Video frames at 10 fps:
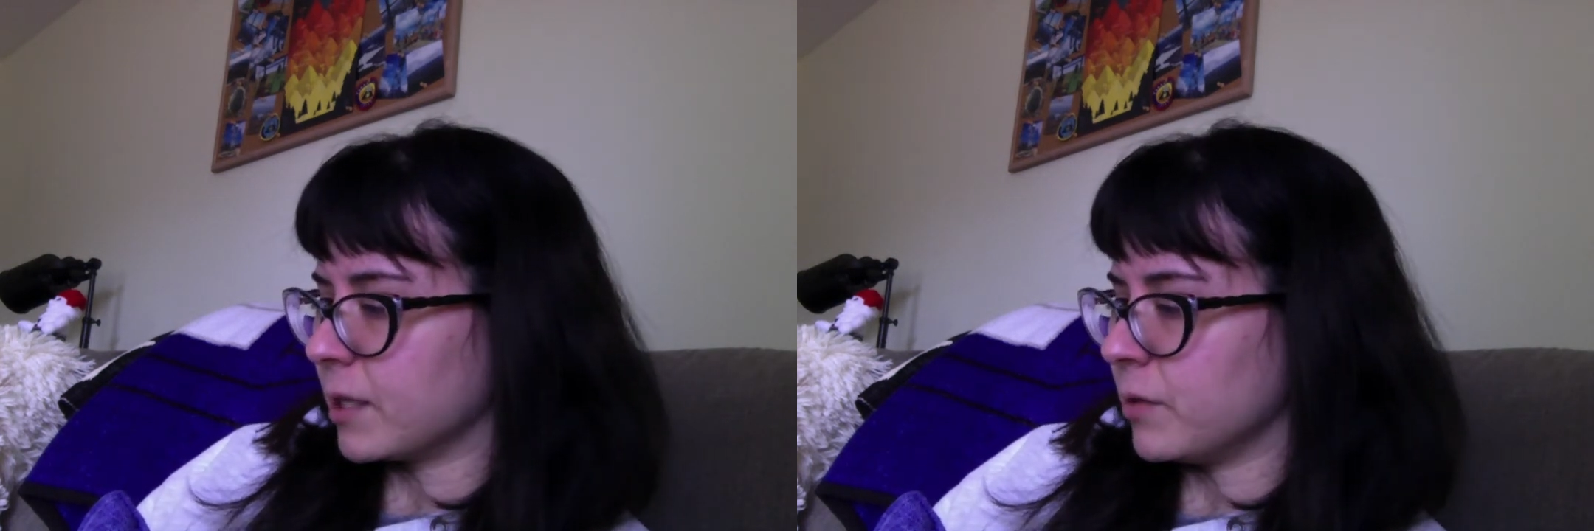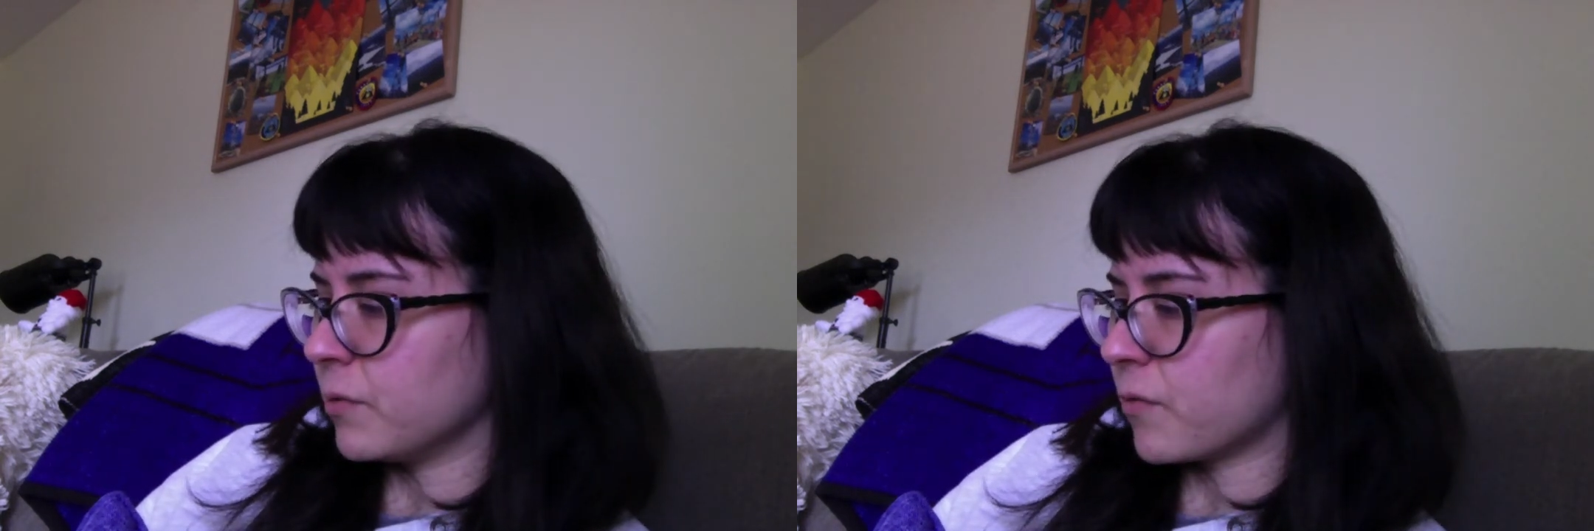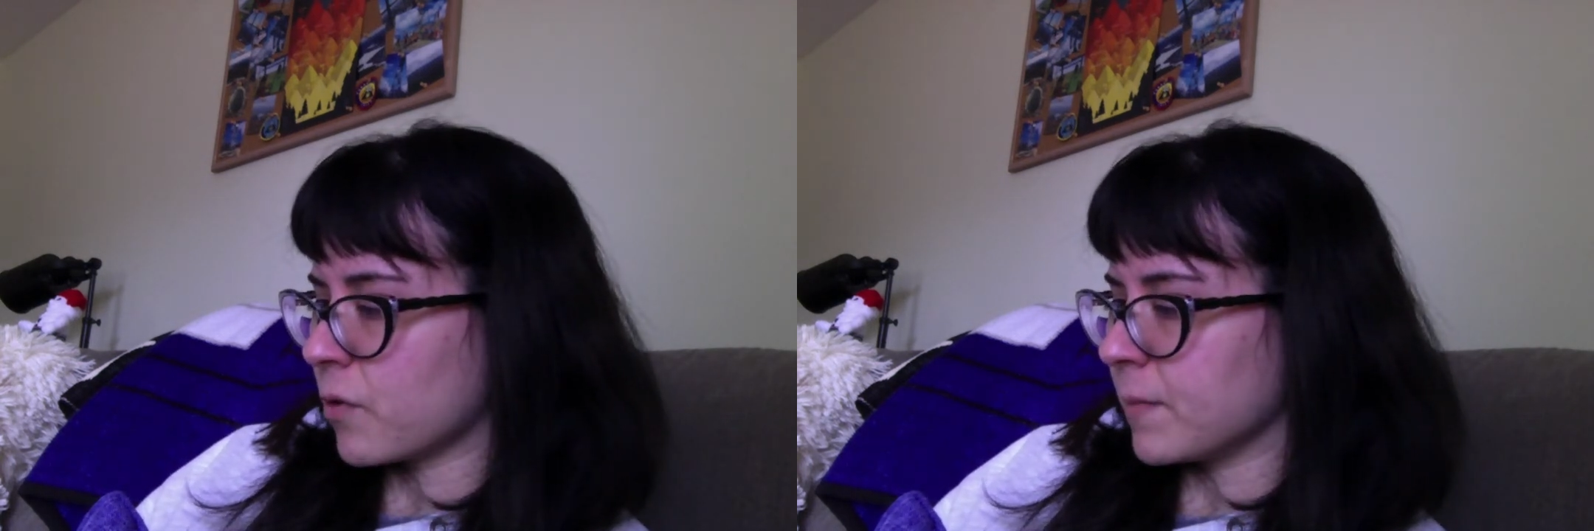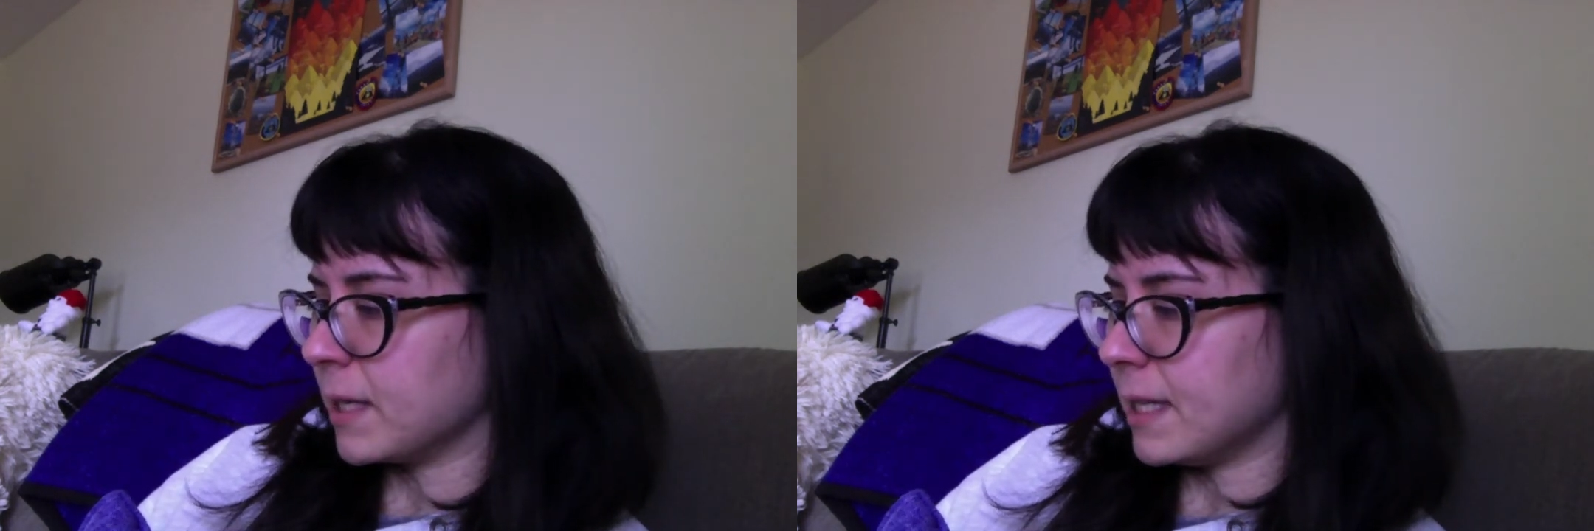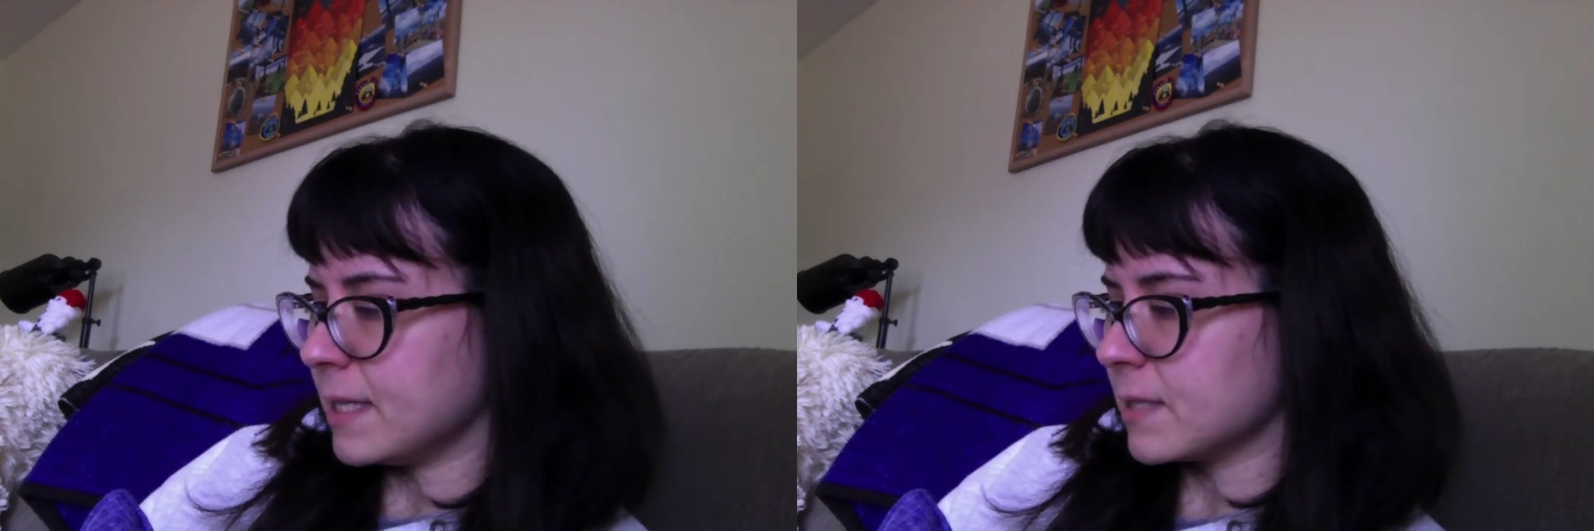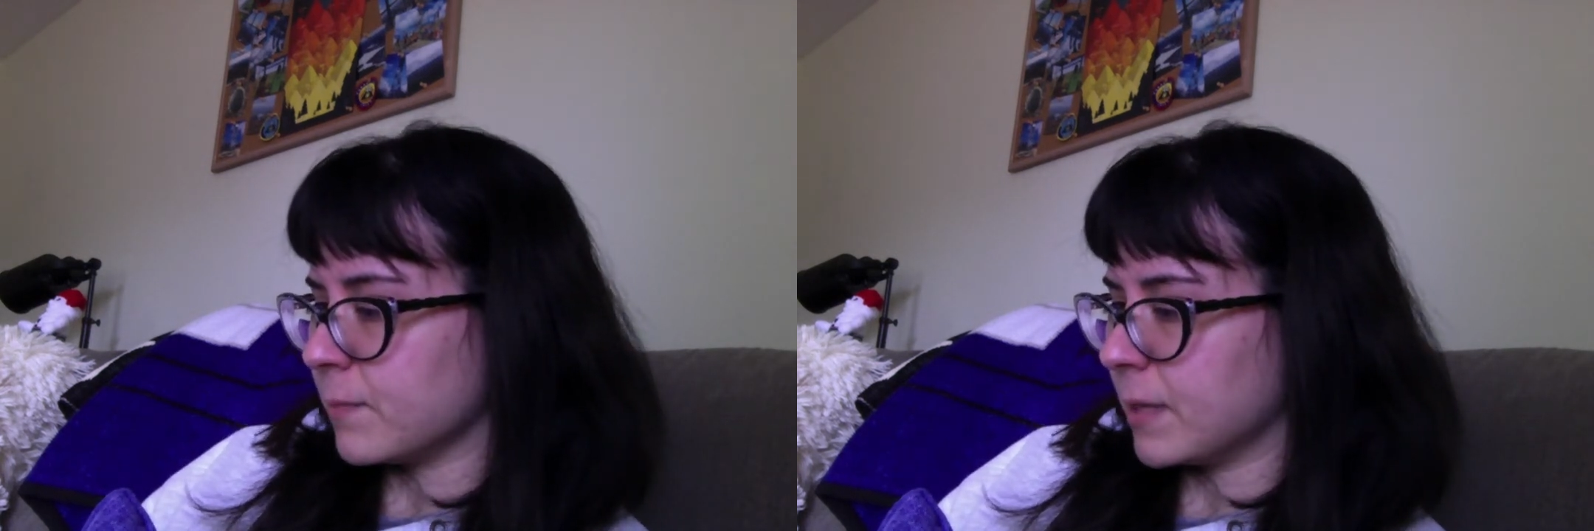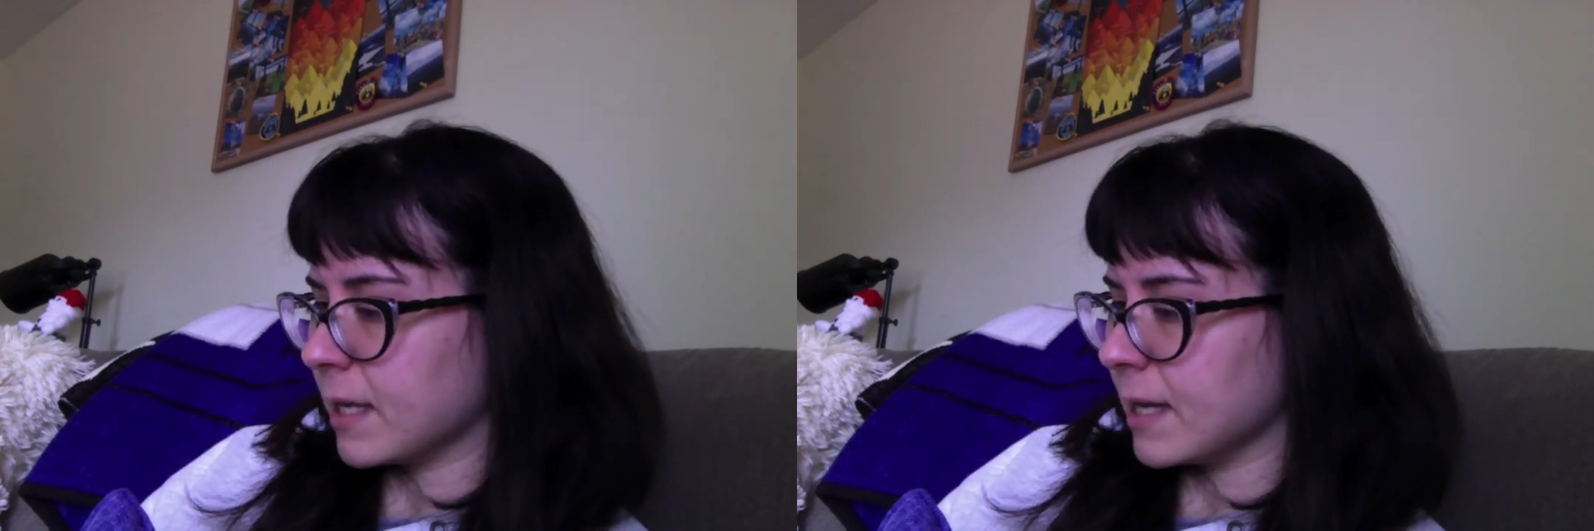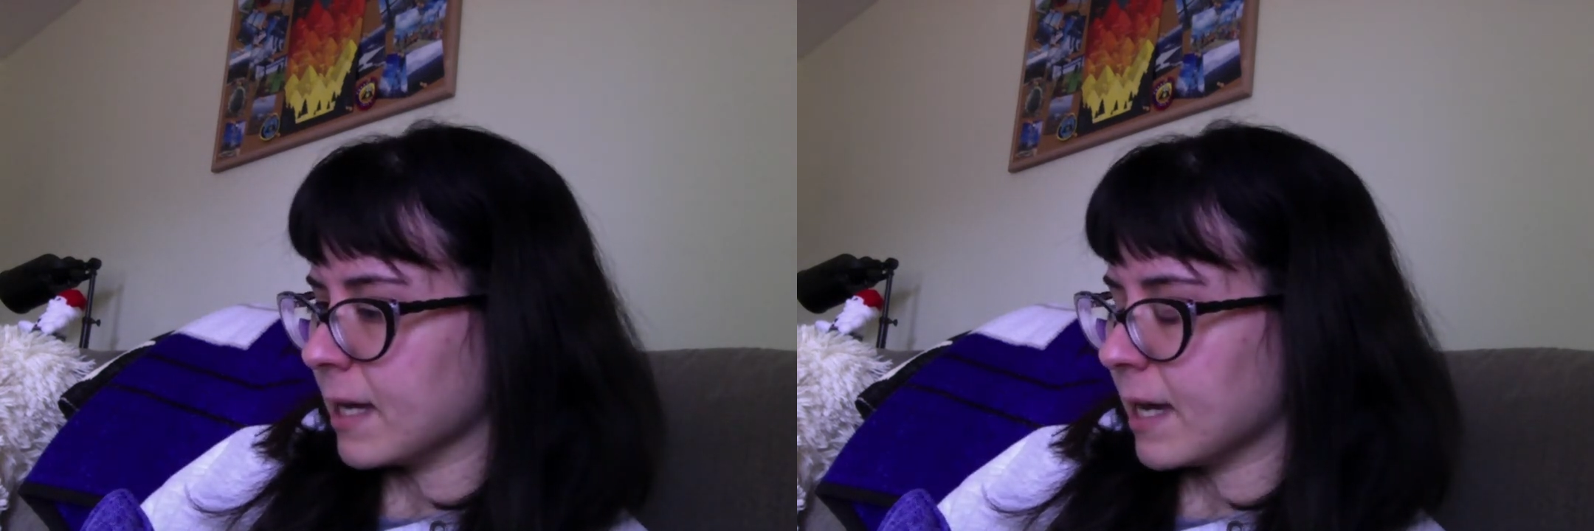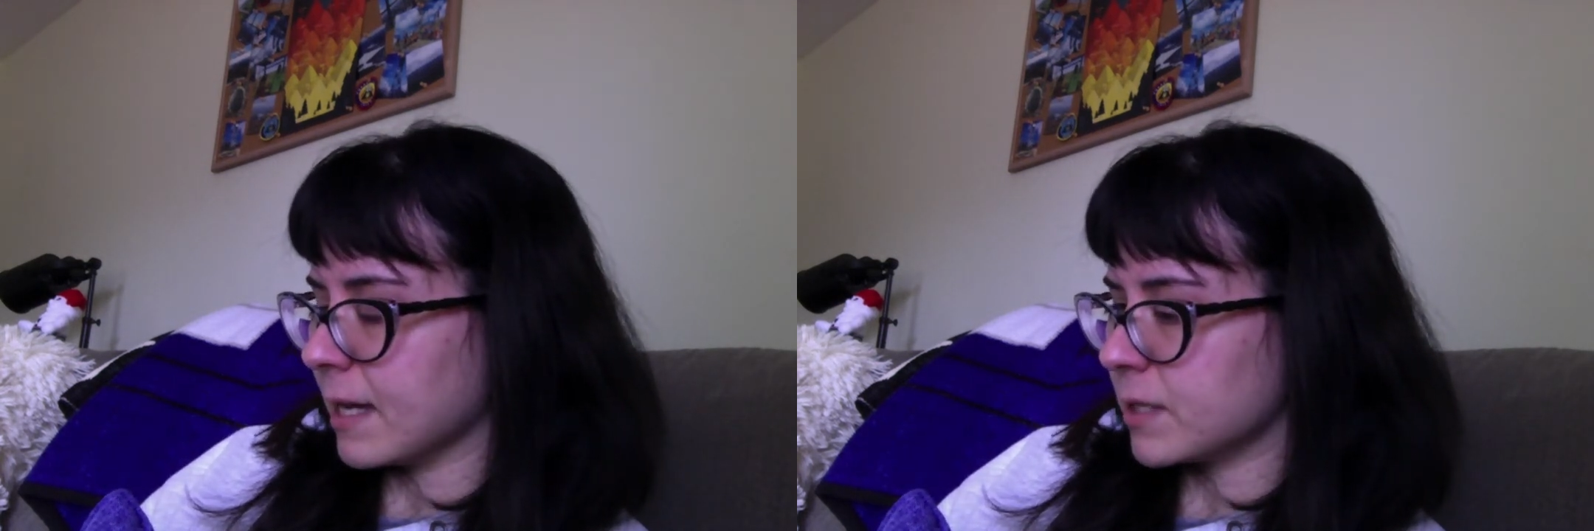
uniform and he's a big guy,